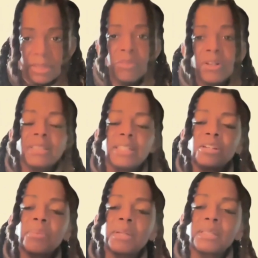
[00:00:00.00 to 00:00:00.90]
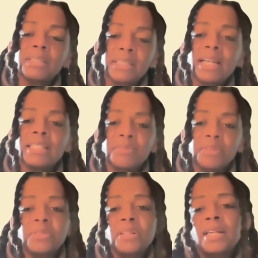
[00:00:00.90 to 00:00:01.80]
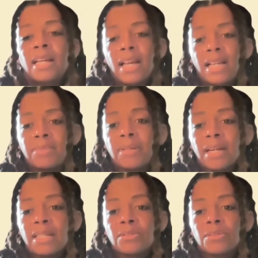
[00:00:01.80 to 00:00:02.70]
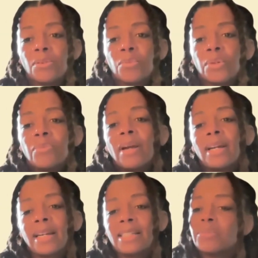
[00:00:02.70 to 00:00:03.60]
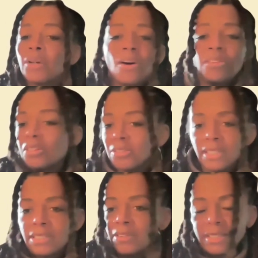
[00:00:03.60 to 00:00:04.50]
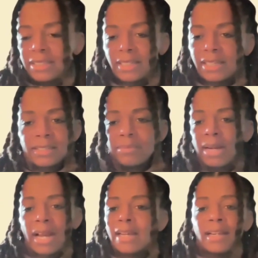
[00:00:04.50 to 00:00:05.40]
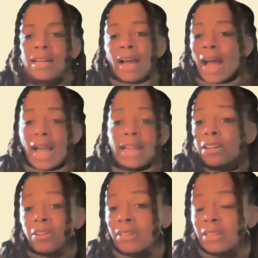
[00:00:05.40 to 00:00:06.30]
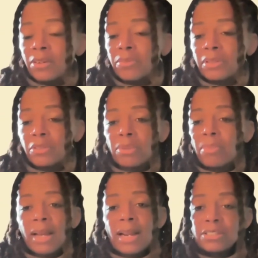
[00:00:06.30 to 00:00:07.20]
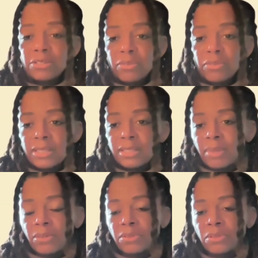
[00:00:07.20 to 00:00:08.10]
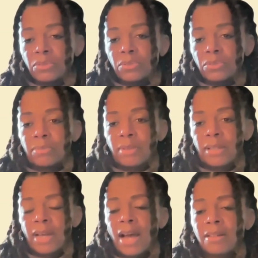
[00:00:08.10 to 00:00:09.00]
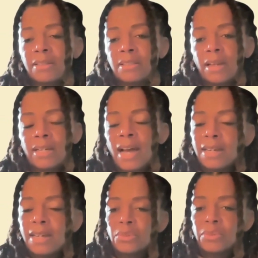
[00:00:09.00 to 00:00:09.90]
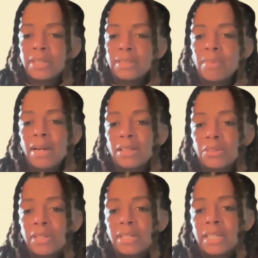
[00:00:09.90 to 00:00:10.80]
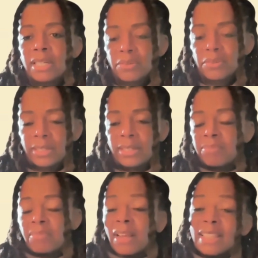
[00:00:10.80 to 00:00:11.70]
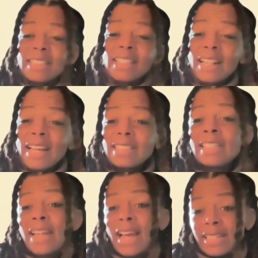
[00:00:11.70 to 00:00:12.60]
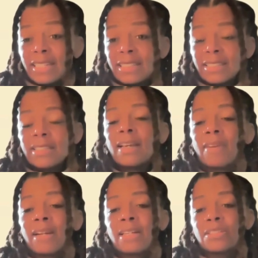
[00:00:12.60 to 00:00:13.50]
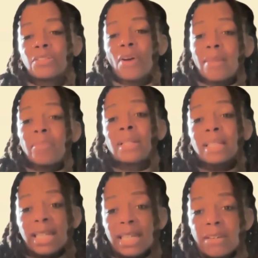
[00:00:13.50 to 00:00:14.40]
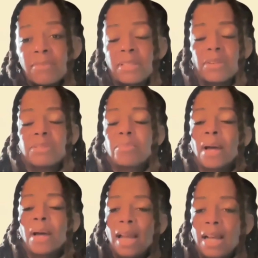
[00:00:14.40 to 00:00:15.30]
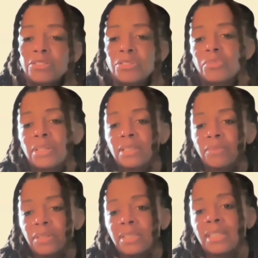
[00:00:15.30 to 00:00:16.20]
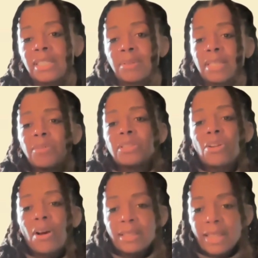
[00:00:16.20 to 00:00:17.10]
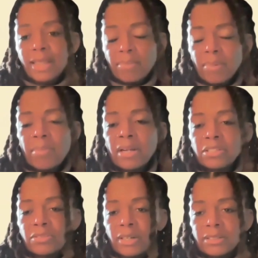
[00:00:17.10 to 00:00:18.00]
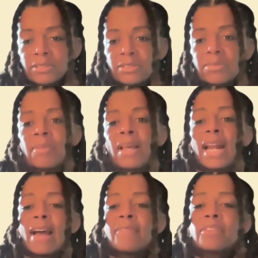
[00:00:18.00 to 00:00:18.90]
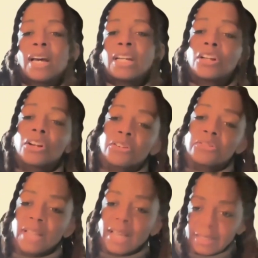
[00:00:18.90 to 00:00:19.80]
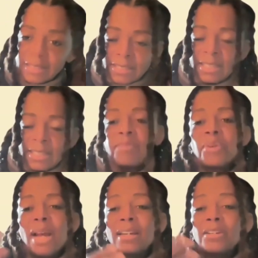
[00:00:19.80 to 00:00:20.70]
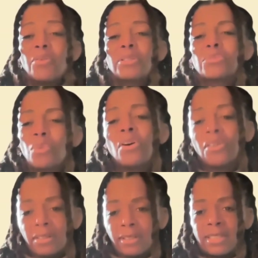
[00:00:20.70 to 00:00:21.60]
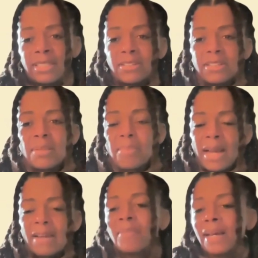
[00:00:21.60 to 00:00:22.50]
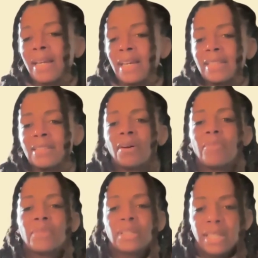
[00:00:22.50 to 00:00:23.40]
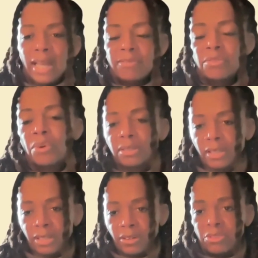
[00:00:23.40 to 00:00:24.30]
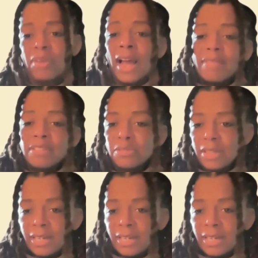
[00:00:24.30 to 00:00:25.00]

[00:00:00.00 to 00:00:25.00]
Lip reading: that our organization can be successful is because we recognize that we all learn these crazy things. I mean, I learned that there were 3 biological races in medical school: Caucasoid, Mongoloid, and Negroid. And this is in the 1990s. Right. And so I believed that there was a biological reason for disease because I was taught that by my instructors. And I have to unlearn that. Even when I know it's wrong, it's still in the back of my head. So I really have to work to unlearn. So if I have to do